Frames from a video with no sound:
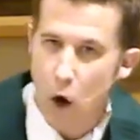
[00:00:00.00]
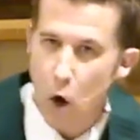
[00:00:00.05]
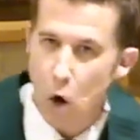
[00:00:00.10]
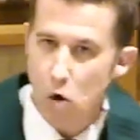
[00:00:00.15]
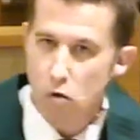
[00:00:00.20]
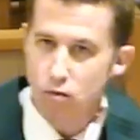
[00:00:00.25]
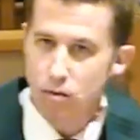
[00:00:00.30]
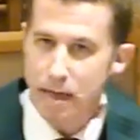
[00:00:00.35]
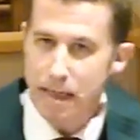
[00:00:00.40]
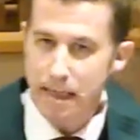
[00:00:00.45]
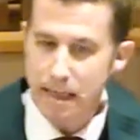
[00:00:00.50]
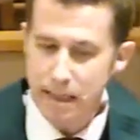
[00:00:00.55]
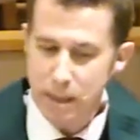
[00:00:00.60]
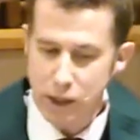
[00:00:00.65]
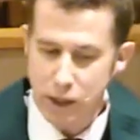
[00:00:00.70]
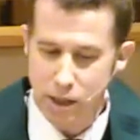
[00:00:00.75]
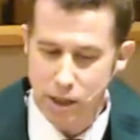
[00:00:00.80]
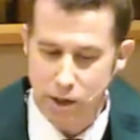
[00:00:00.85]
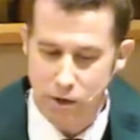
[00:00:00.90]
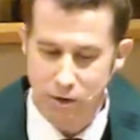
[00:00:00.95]
old
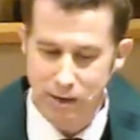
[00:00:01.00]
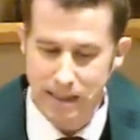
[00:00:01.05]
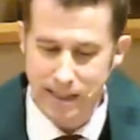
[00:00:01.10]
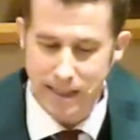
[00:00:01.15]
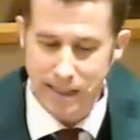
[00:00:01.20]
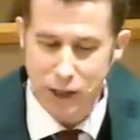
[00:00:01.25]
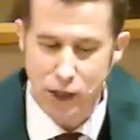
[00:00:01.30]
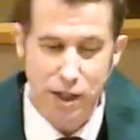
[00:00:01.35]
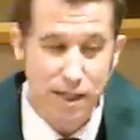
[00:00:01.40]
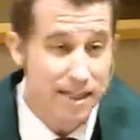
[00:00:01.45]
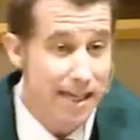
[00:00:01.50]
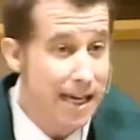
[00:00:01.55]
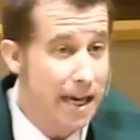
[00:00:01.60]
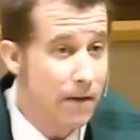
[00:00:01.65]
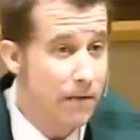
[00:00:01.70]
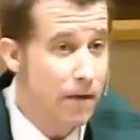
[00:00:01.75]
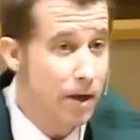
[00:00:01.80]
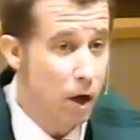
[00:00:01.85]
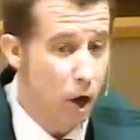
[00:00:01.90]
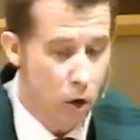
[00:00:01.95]
religious traditions,
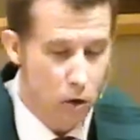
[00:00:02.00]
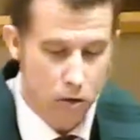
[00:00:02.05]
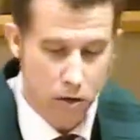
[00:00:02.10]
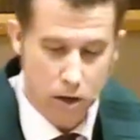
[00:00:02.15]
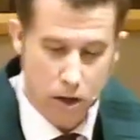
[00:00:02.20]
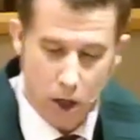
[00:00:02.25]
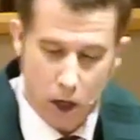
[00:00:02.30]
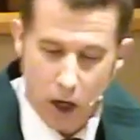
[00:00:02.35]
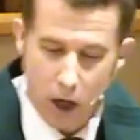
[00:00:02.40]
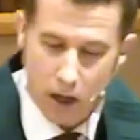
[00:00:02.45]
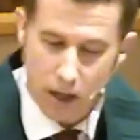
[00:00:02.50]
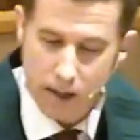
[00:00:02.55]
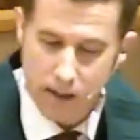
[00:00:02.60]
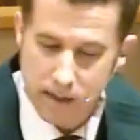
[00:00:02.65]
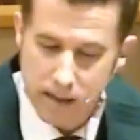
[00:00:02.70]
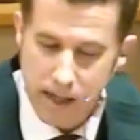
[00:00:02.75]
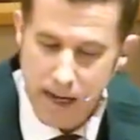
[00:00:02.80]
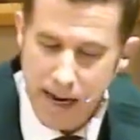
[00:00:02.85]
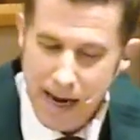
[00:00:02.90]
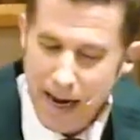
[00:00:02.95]
even old
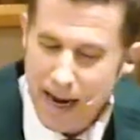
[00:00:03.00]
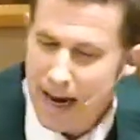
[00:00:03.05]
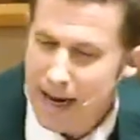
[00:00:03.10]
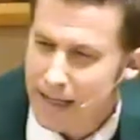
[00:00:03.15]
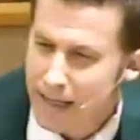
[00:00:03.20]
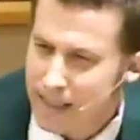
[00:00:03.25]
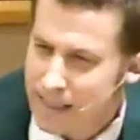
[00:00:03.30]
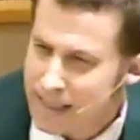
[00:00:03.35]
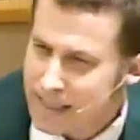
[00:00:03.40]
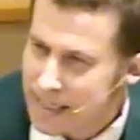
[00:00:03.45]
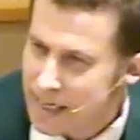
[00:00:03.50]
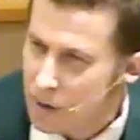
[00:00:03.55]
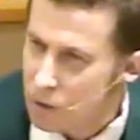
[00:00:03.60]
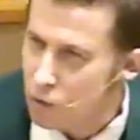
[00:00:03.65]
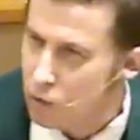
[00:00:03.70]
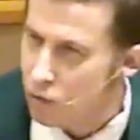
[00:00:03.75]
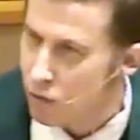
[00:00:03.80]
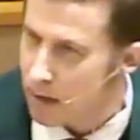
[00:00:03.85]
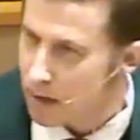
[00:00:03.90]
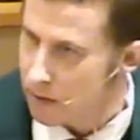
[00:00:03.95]
laws, and doesn't get
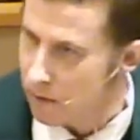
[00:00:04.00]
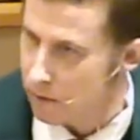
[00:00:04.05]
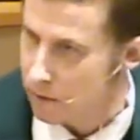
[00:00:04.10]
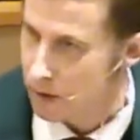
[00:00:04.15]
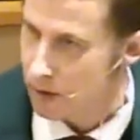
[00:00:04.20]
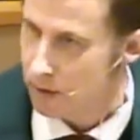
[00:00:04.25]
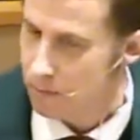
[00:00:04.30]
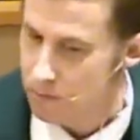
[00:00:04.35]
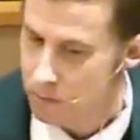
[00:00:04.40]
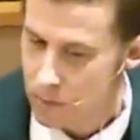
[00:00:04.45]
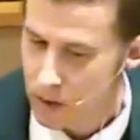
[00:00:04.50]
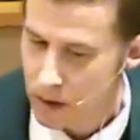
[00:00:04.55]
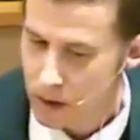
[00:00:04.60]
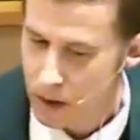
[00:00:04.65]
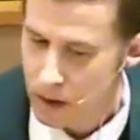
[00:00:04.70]
rid of them,